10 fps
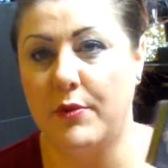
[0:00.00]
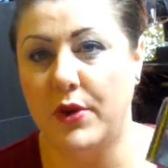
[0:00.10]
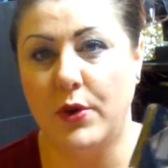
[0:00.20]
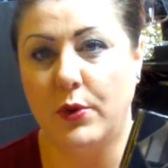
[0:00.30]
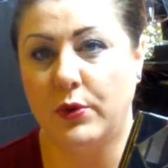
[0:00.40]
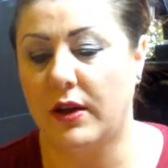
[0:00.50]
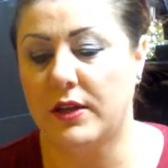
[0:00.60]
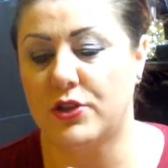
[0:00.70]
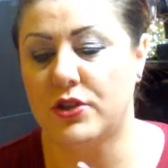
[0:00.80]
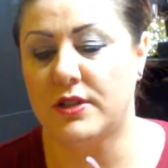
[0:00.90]
new.
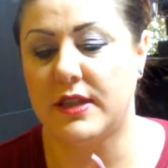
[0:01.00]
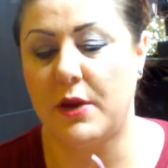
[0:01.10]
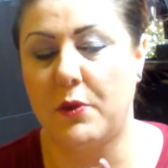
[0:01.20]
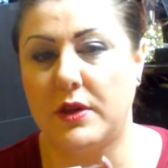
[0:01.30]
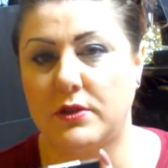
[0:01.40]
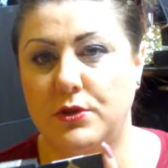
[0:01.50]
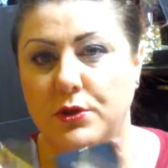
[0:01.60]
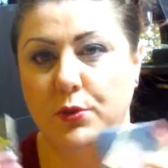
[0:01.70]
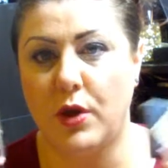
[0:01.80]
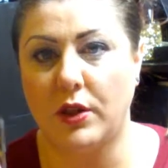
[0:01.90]
It's just I went
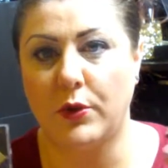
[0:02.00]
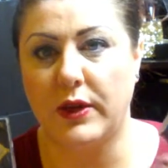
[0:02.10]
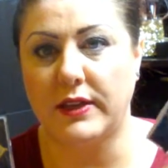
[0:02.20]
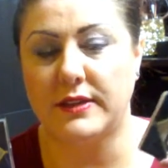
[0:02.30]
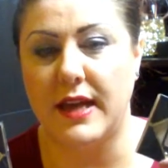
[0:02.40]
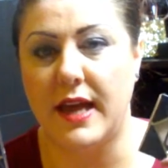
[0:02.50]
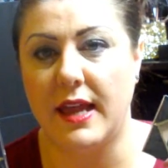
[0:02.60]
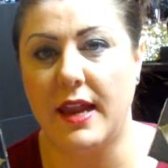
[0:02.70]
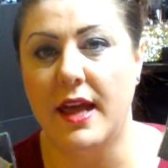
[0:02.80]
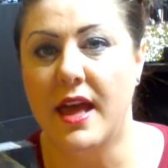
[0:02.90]
to Walgreens,
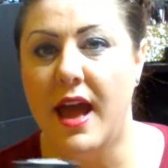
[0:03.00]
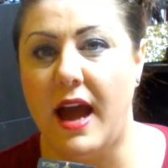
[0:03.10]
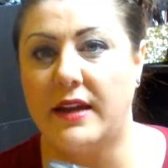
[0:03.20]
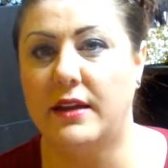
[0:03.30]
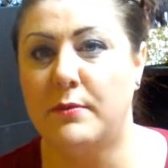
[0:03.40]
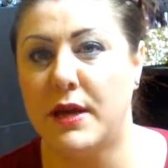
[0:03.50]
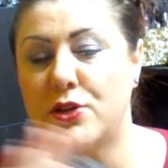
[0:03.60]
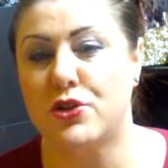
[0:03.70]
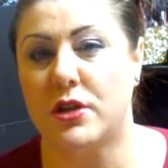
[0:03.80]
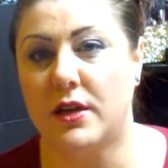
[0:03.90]
and I did
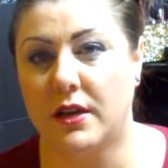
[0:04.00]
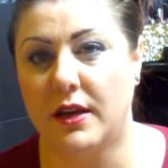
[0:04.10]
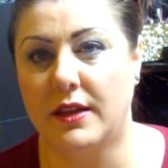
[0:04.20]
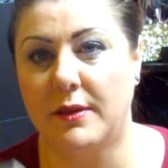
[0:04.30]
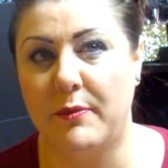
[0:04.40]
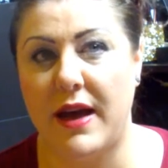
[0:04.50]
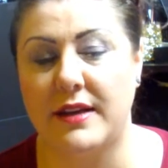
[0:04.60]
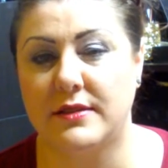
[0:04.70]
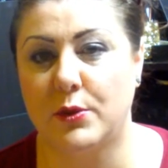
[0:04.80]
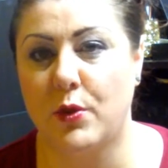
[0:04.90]
mention in the
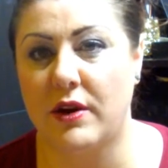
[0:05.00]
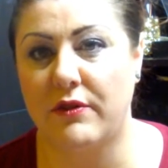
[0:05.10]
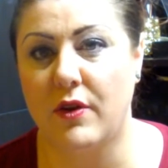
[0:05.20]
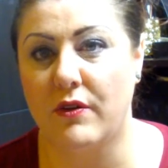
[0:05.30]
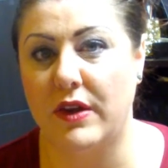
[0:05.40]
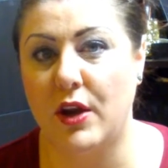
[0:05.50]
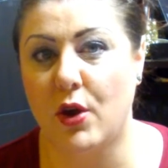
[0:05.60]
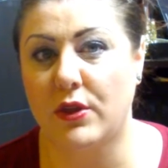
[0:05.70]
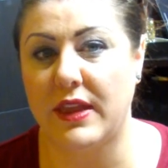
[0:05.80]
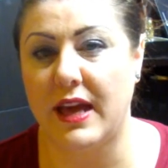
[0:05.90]
past in one
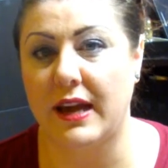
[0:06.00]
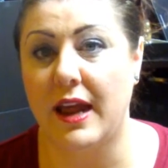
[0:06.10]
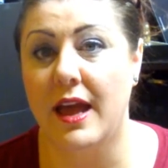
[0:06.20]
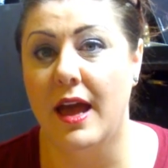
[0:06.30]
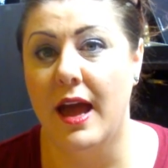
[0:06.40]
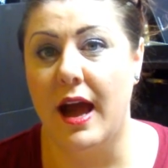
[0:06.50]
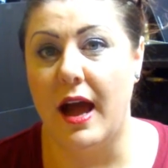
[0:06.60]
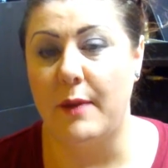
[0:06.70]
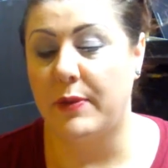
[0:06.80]
video that I